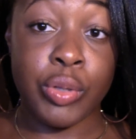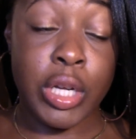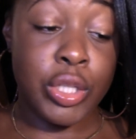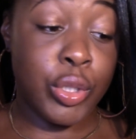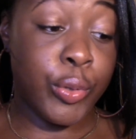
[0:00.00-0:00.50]

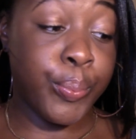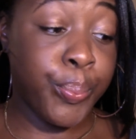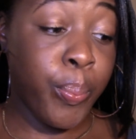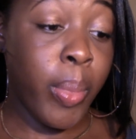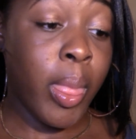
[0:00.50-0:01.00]
guys know.
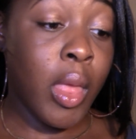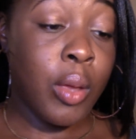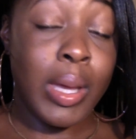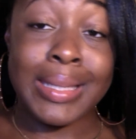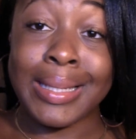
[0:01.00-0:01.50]

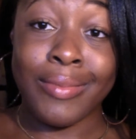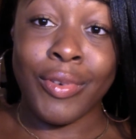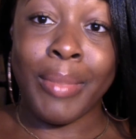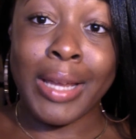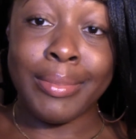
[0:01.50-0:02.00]
I gotta
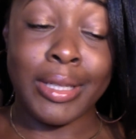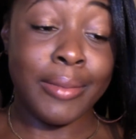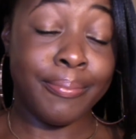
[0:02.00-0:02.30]
remind me.